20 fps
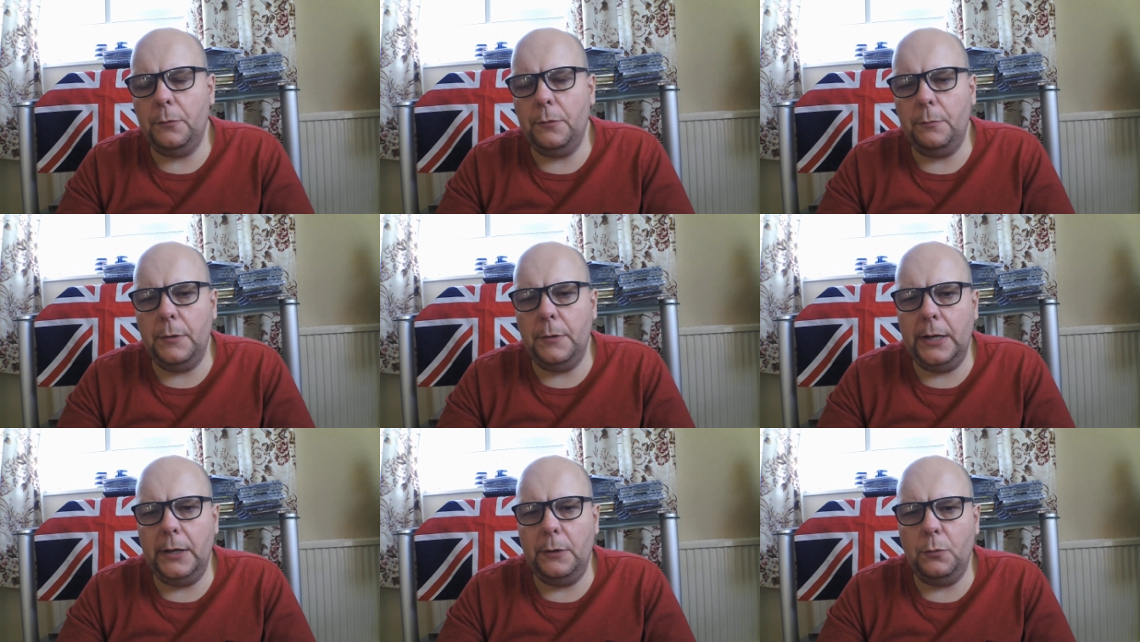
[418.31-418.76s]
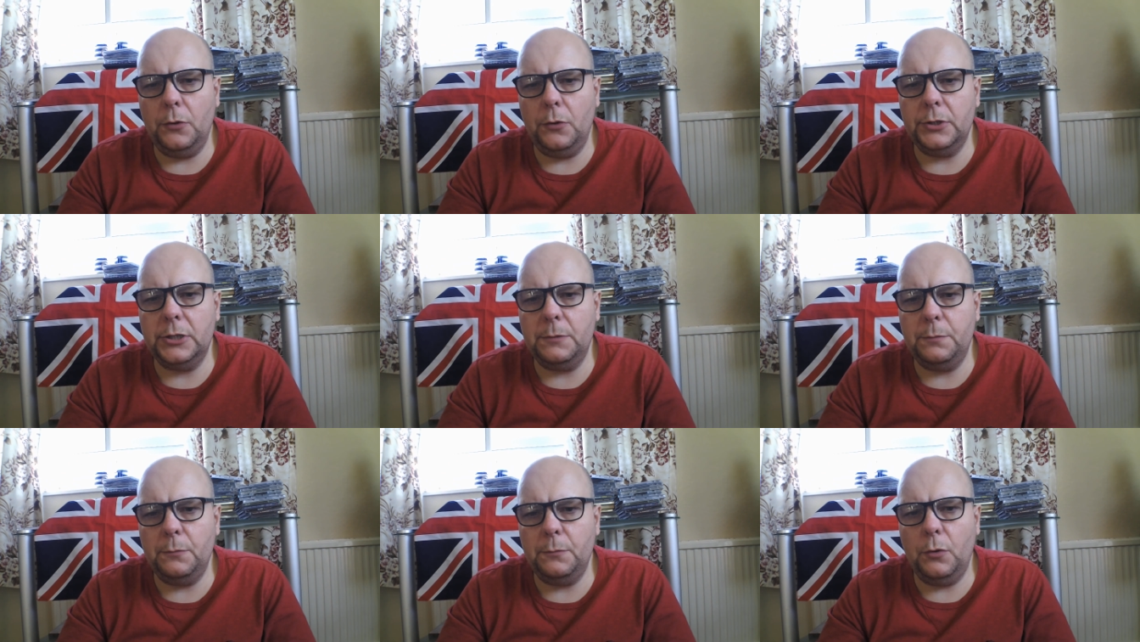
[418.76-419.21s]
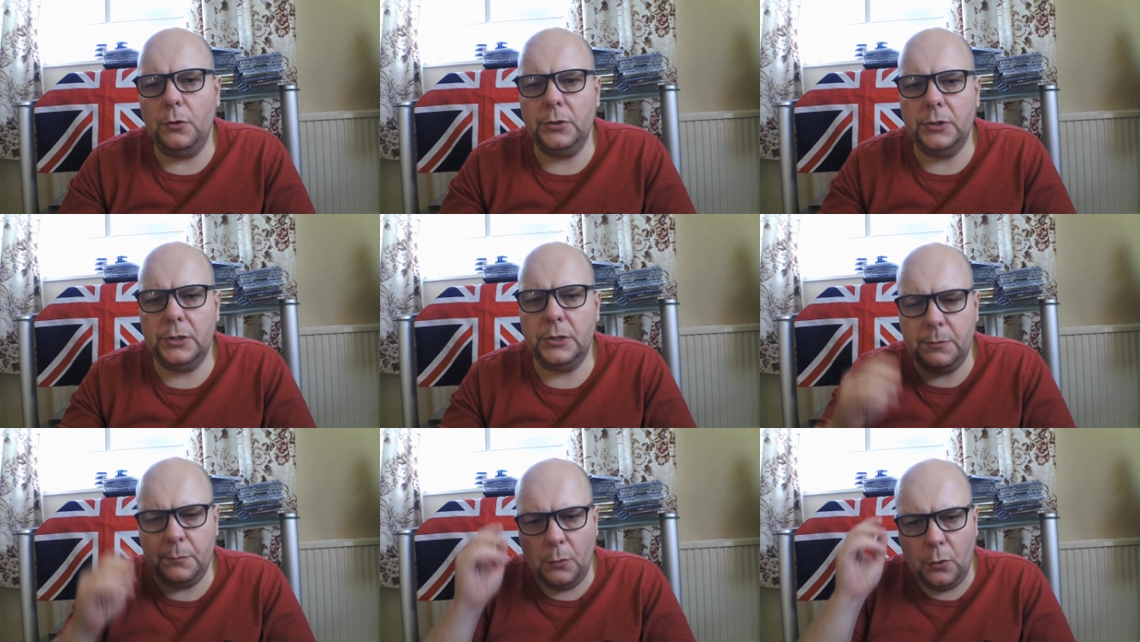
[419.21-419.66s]
with me
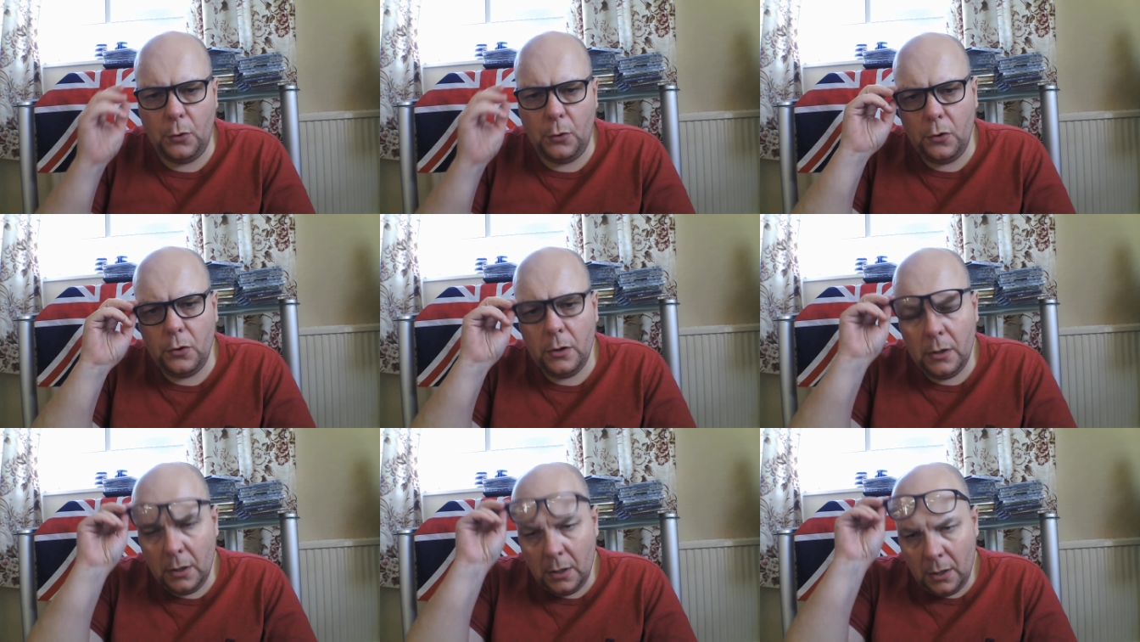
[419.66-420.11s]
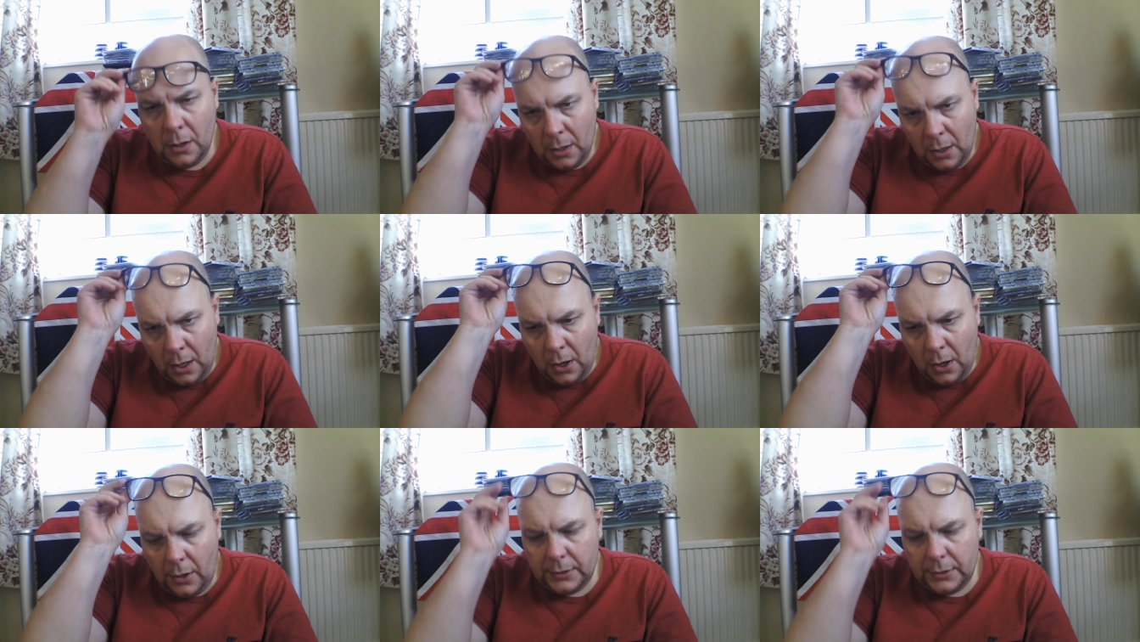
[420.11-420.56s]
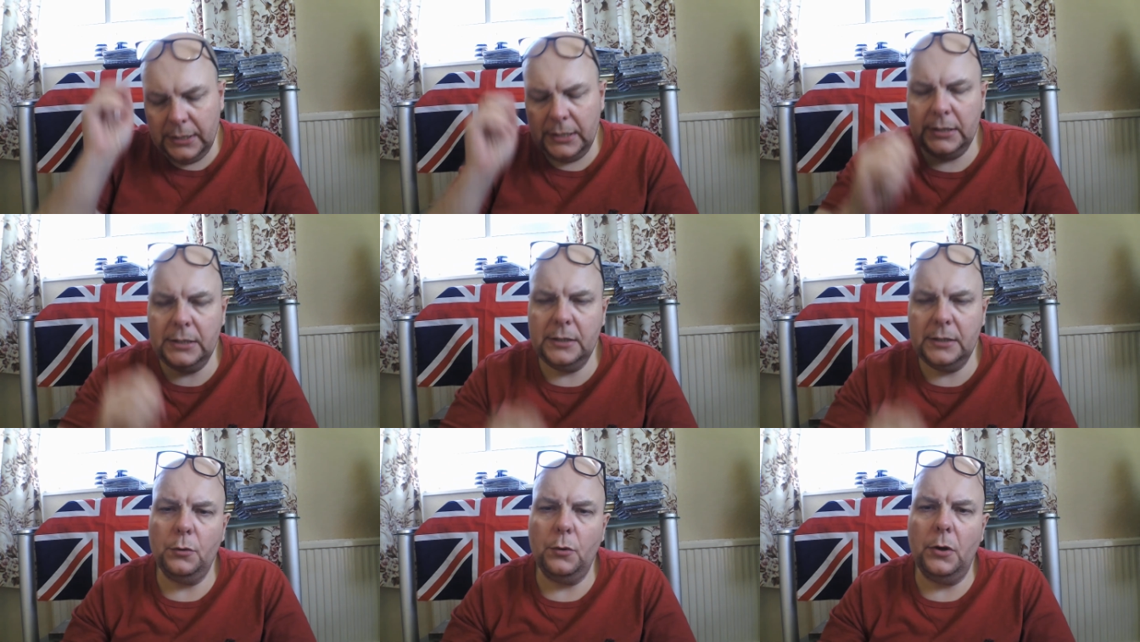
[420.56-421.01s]
once more. I
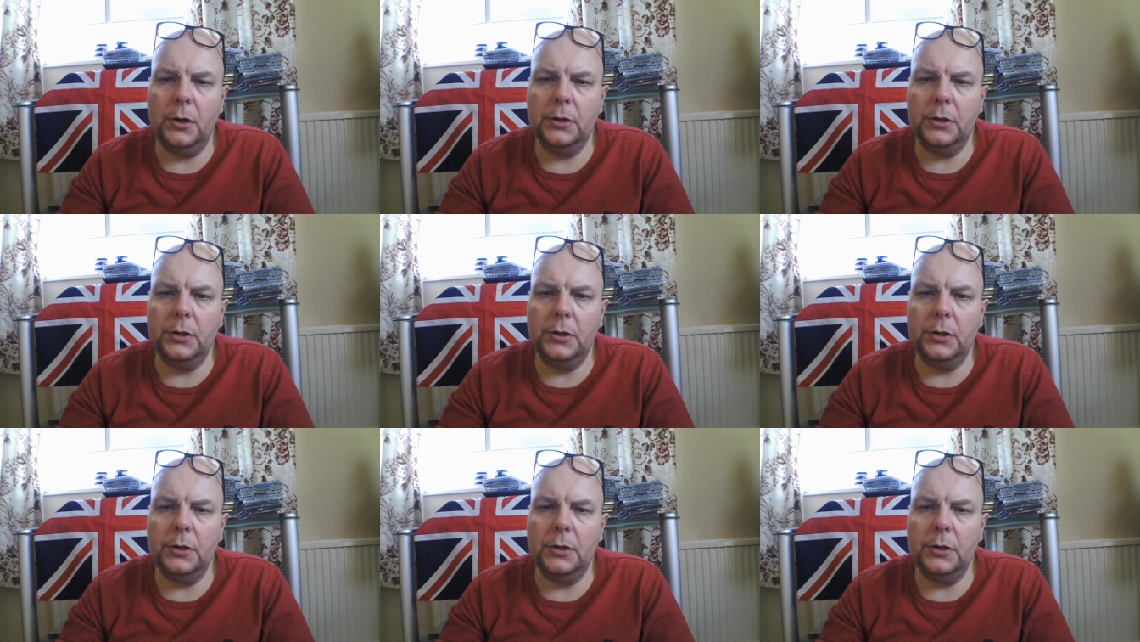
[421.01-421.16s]
just thought I'd